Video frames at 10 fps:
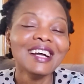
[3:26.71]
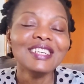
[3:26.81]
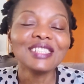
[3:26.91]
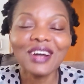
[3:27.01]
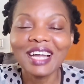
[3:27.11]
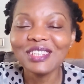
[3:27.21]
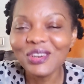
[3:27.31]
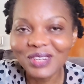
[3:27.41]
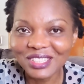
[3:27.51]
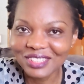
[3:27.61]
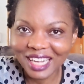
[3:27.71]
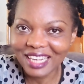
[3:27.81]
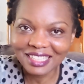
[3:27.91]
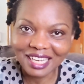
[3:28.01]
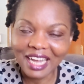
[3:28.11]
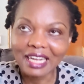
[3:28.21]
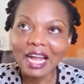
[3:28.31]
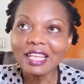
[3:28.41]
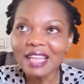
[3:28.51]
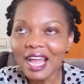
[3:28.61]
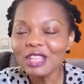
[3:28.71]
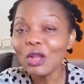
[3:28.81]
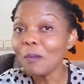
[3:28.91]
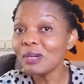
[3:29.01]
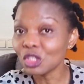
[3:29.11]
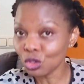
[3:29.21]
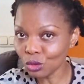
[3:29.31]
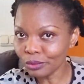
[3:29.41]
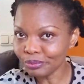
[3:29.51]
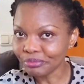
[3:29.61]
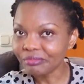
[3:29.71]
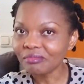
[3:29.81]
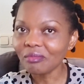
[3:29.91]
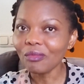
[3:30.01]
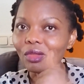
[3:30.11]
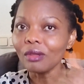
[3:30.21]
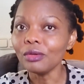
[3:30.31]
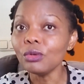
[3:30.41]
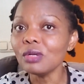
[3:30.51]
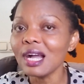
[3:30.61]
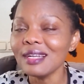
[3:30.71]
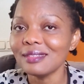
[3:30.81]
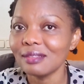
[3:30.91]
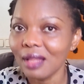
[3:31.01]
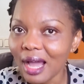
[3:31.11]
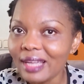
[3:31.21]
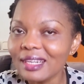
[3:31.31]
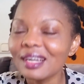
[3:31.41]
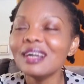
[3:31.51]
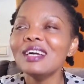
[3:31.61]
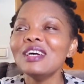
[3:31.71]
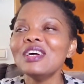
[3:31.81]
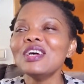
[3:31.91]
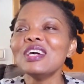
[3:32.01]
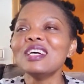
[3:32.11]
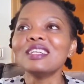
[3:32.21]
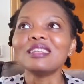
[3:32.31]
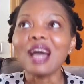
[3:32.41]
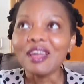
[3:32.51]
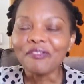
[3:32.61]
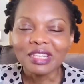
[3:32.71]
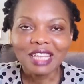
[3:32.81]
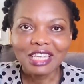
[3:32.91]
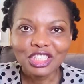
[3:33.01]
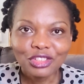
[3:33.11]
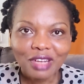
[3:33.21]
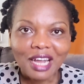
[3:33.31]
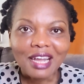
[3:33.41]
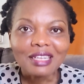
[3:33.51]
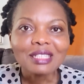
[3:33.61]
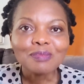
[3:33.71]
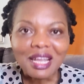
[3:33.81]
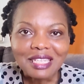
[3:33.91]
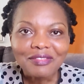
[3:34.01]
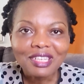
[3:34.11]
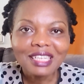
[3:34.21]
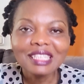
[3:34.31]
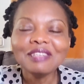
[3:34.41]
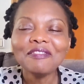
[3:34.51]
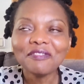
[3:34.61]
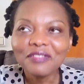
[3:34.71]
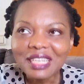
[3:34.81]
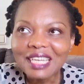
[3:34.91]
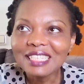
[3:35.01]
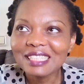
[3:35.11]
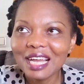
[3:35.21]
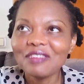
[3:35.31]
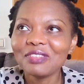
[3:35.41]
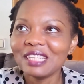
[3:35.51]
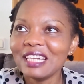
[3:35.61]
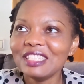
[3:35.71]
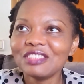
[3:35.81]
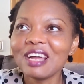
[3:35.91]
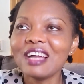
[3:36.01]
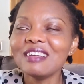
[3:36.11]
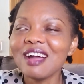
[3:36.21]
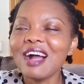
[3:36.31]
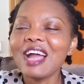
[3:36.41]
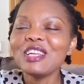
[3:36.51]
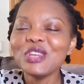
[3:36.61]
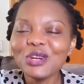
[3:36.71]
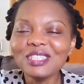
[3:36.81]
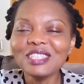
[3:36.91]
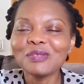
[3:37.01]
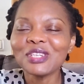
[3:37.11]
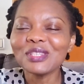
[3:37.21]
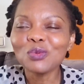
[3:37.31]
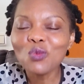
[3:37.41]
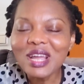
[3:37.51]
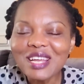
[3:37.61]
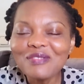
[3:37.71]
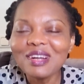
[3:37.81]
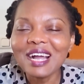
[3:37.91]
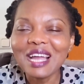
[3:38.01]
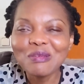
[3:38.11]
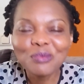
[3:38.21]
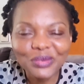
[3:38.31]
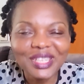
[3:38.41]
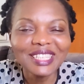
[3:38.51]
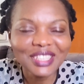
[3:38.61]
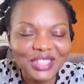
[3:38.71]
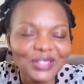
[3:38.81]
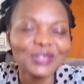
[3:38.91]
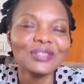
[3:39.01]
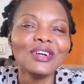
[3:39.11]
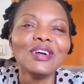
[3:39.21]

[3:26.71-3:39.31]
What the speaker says: So I know what you guys like. And then number two, you guys like life in Nigeria, specifically village life in Nigeria. Yeah, I know this because whenever I bring you